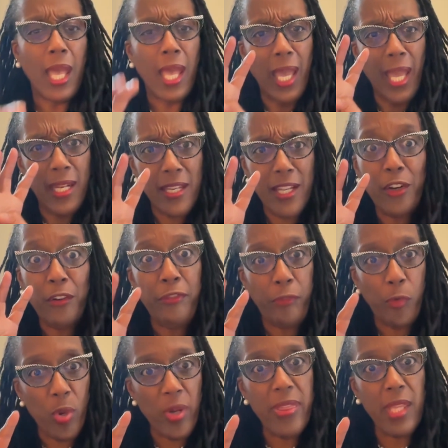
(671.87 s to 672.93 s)
and there are
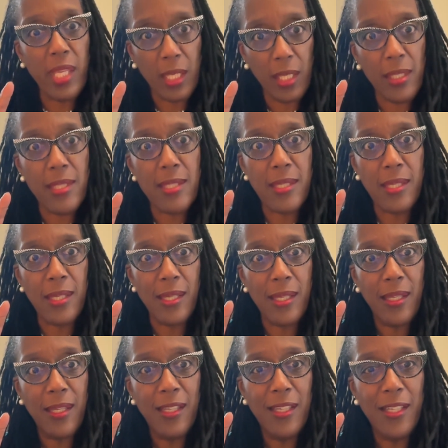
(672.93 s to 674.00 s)
four things
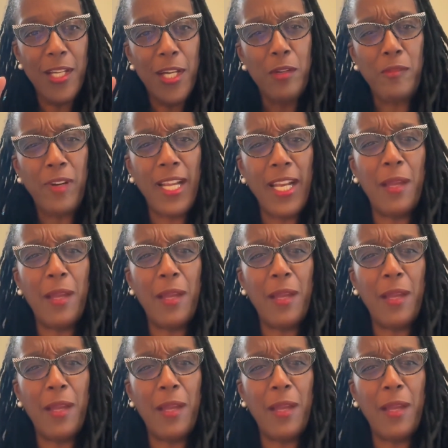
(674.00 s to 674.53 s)
right?